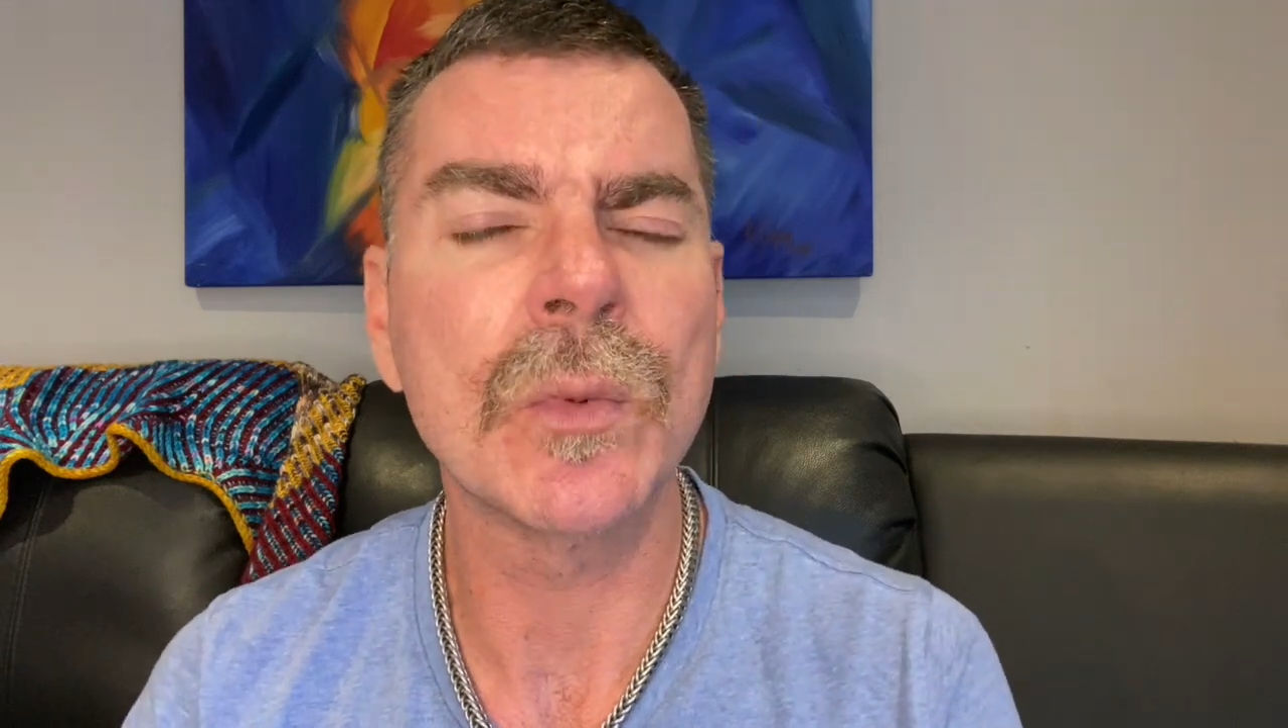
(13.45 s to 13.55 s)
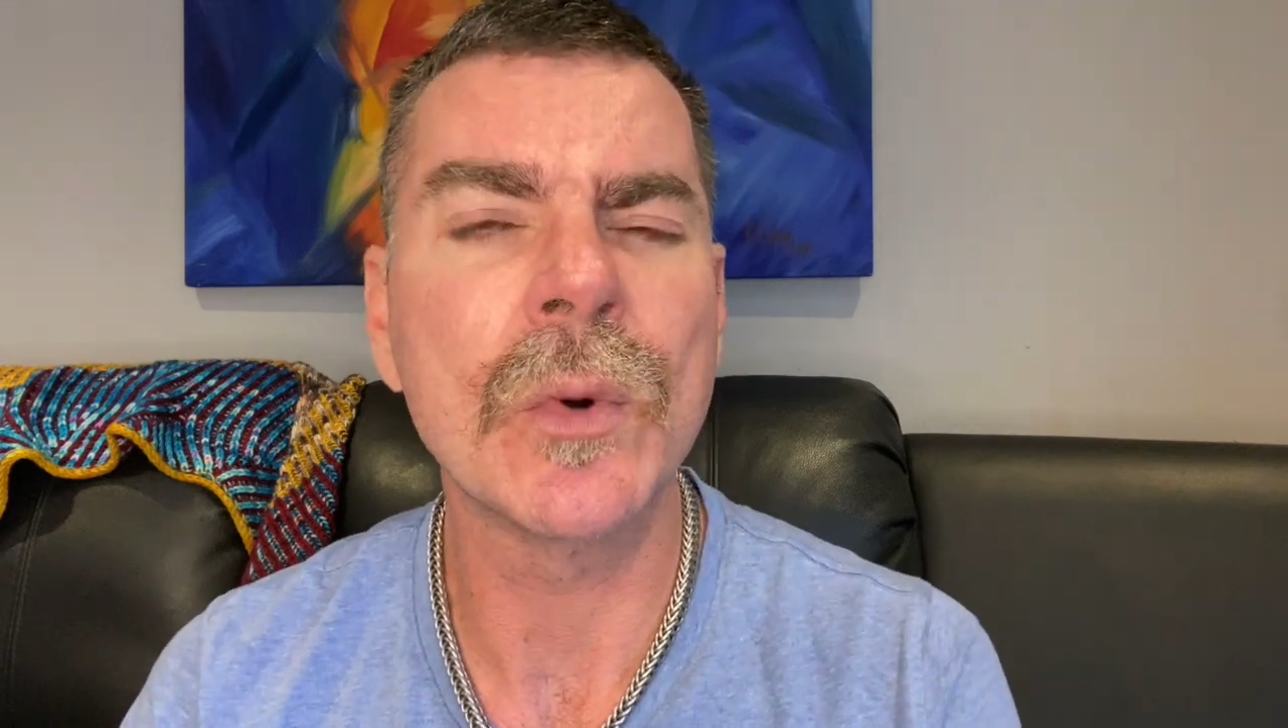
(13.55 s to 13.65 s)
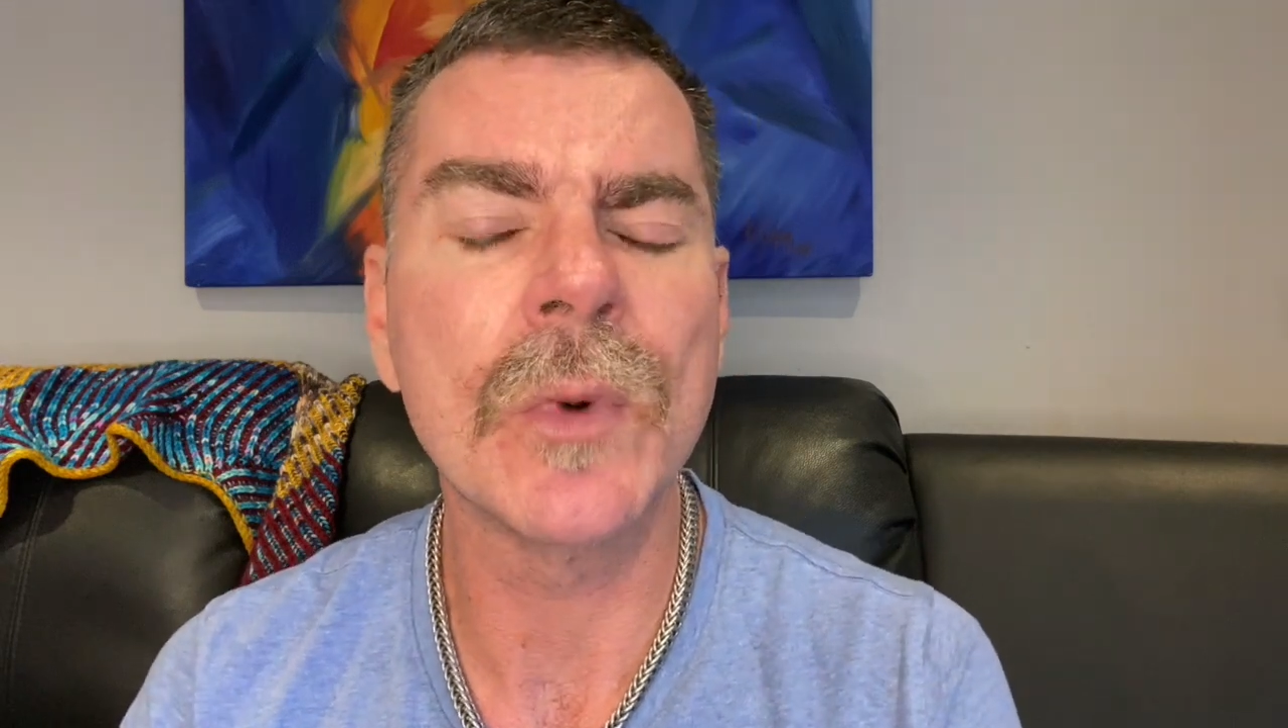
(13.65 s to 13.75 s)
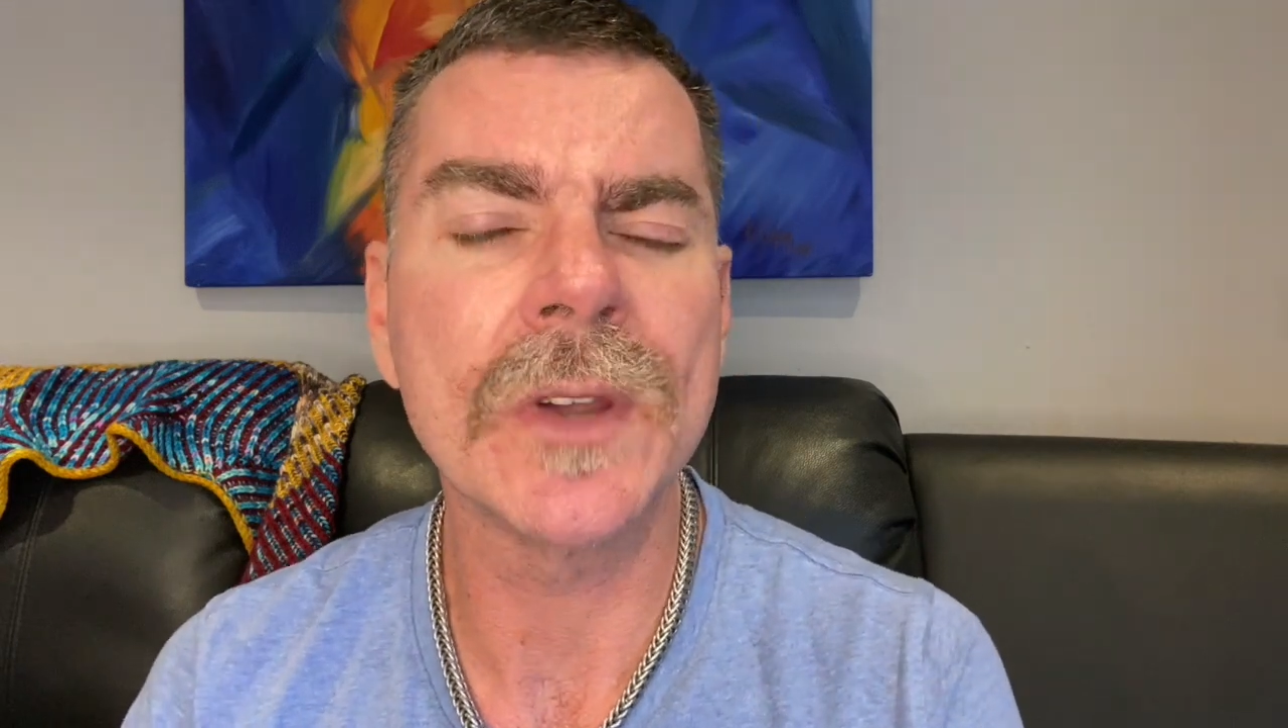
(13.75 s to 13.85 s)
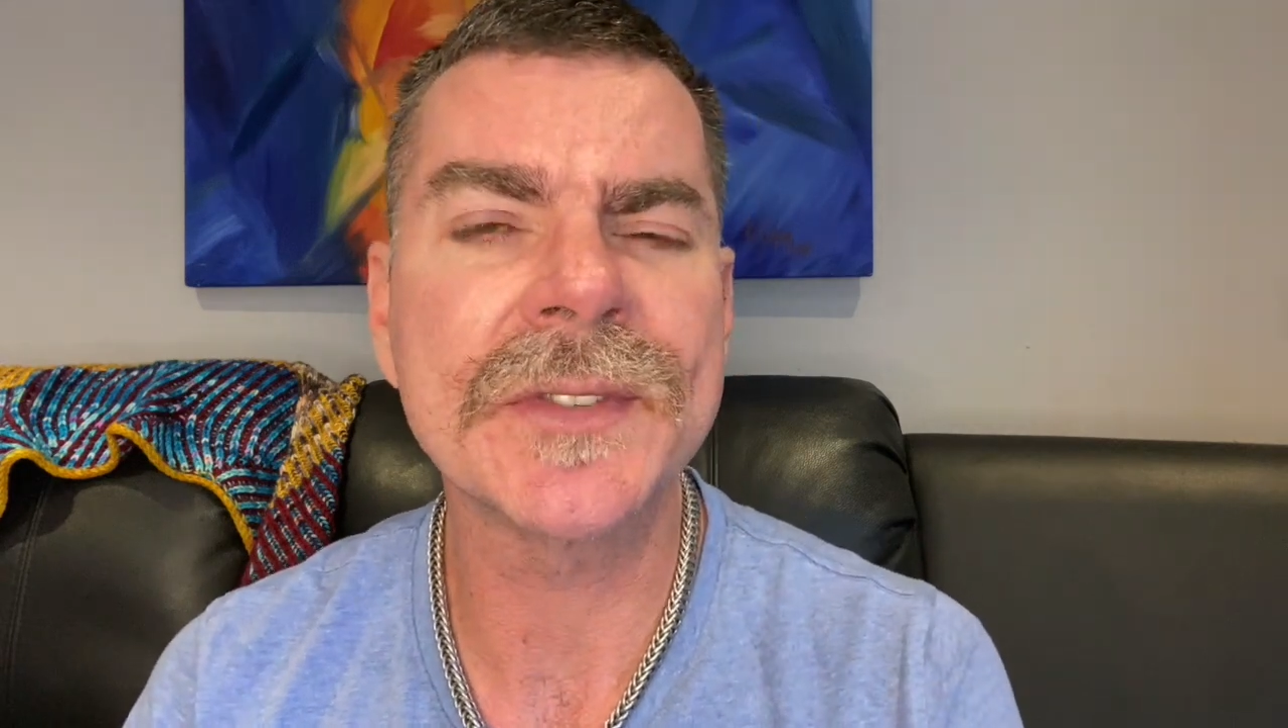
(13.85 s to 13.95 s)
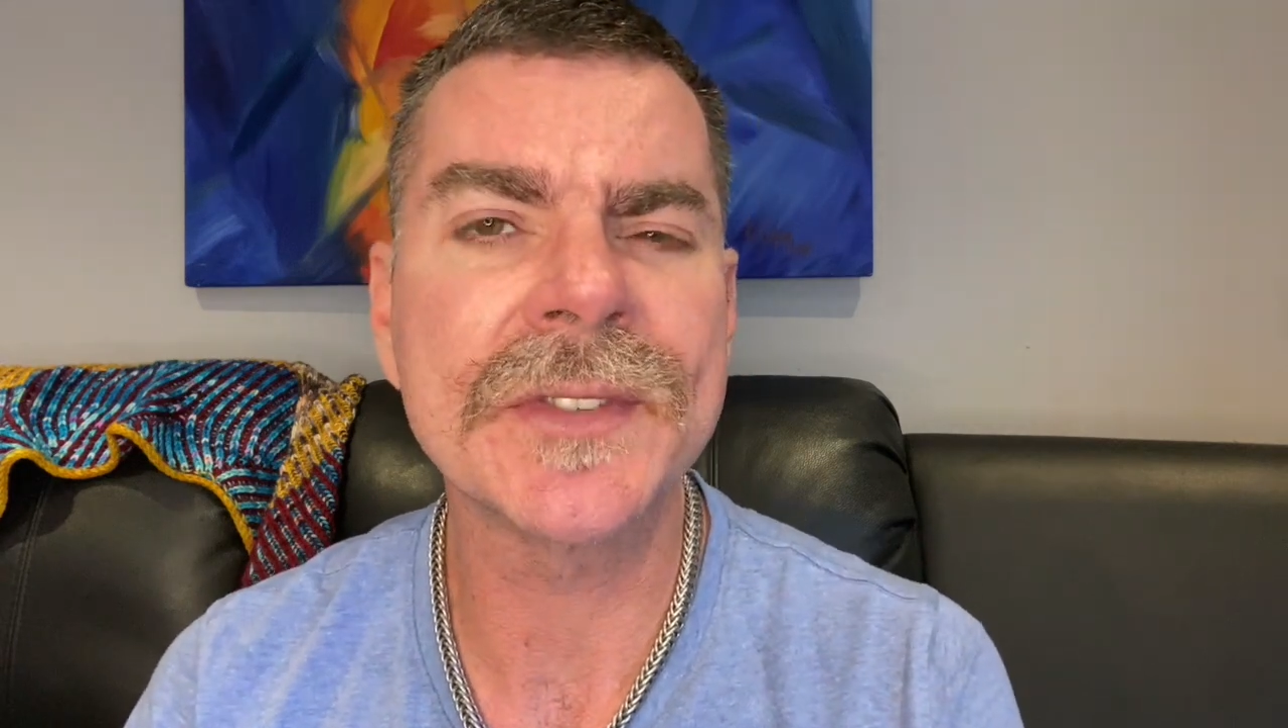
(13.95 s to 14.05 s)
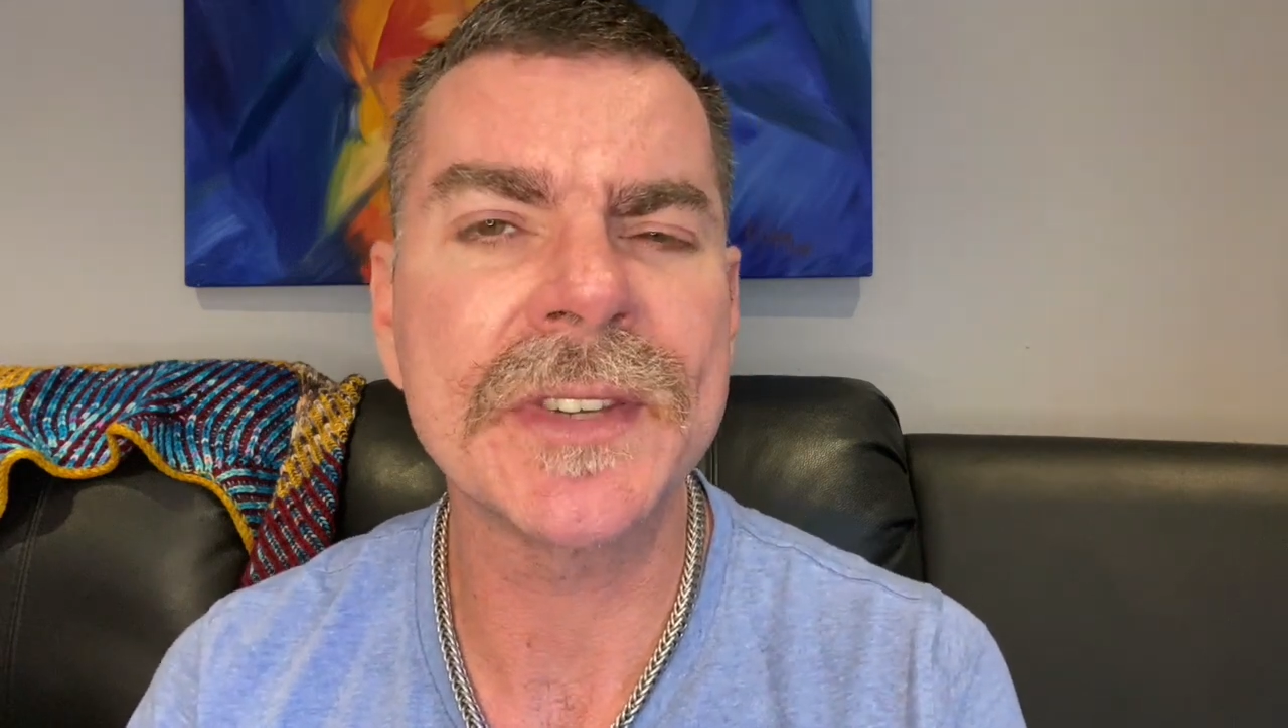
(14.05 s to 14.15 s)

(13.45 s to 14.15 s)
Woolworths